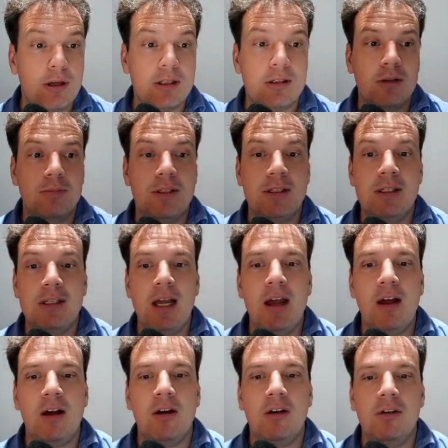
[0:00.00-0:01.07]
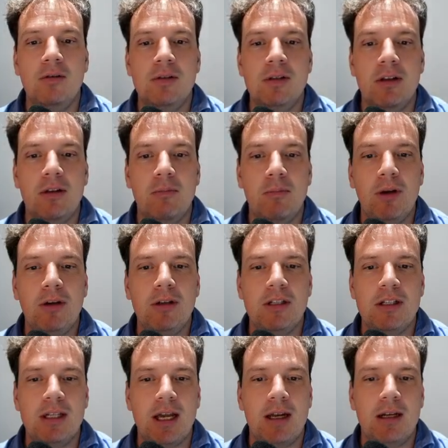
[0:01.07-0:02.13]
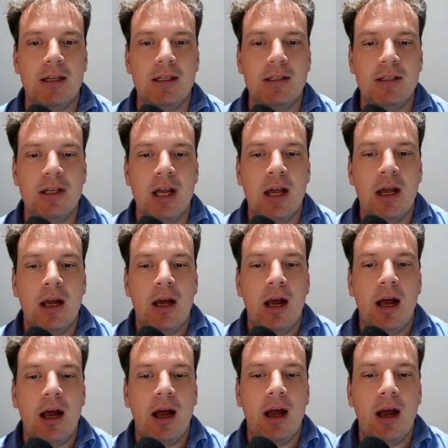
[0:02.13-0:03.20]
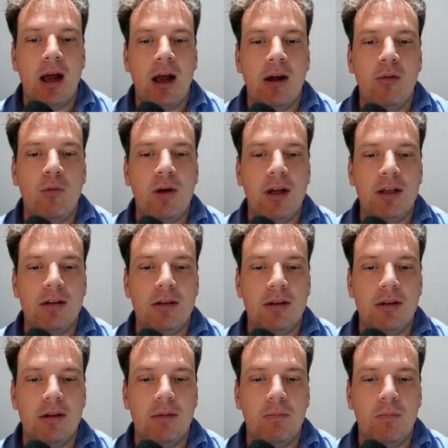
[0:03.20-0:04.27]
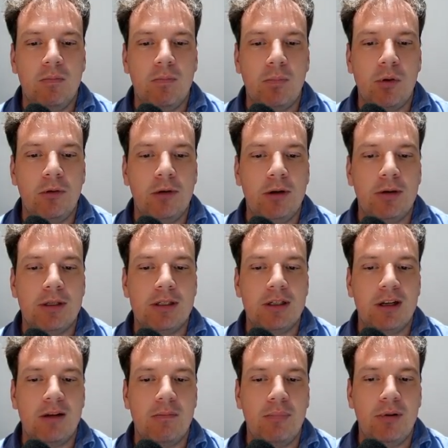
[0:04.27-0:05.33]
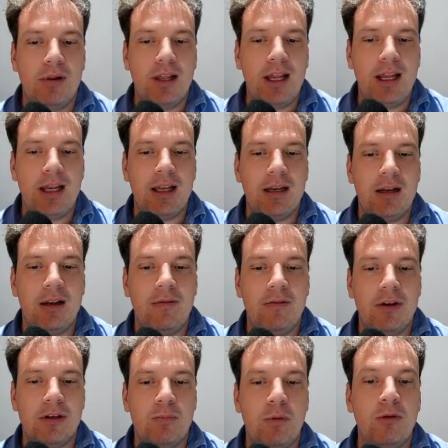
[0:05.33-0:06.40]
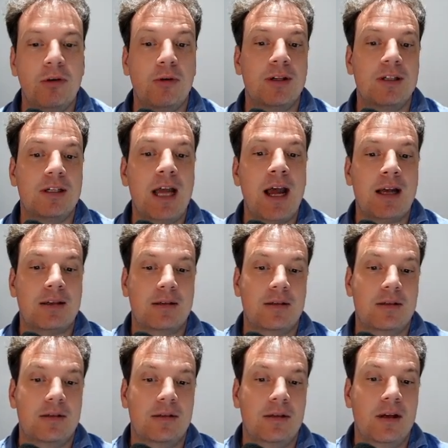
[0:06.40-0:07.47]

themselves, on the merge settings, I want the pull request to complain if there's pull request tasks.